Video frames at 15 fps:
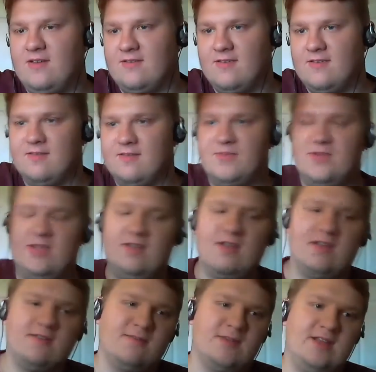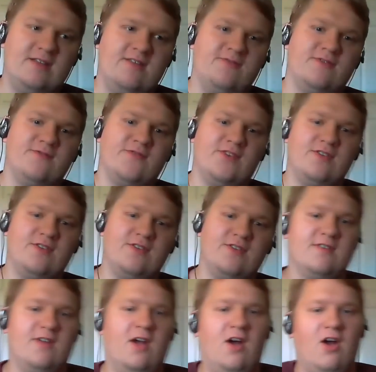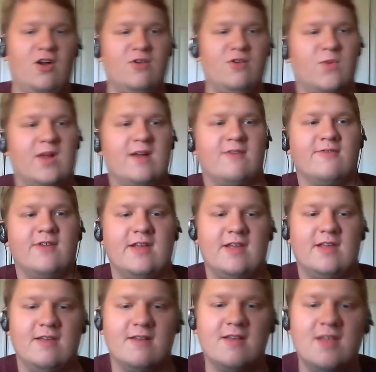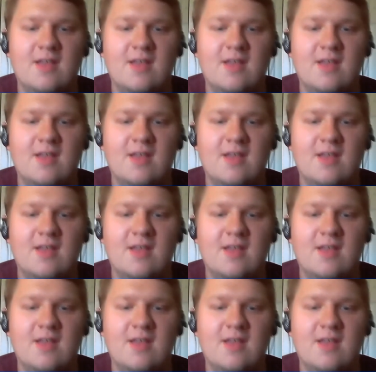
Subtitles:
system, but you got so many different versions of hardware running it.